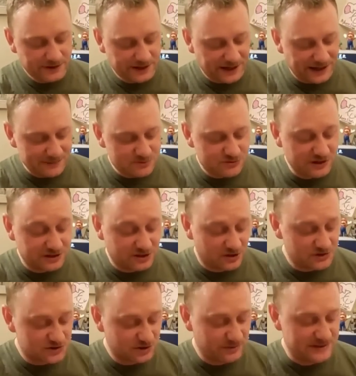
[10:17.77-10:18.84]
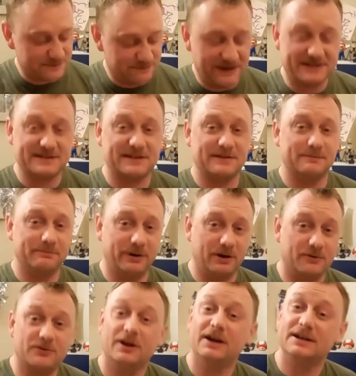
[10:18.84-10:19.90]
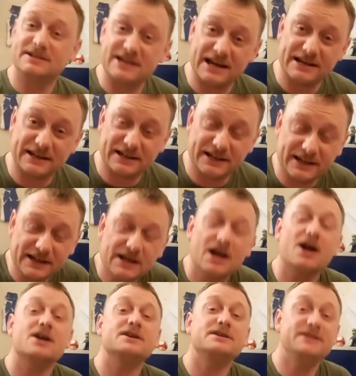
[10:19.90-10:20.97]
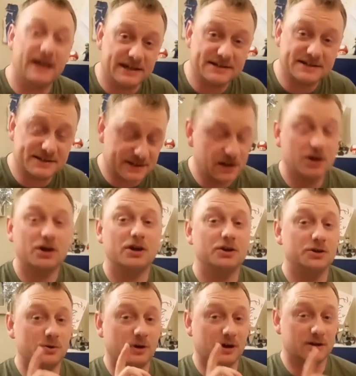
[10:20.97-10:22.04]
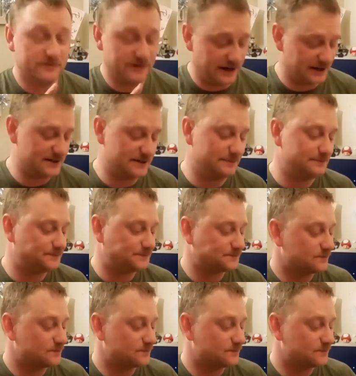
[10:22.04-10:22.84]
The Amstrad console is better than both. Technically, yes, you are correct.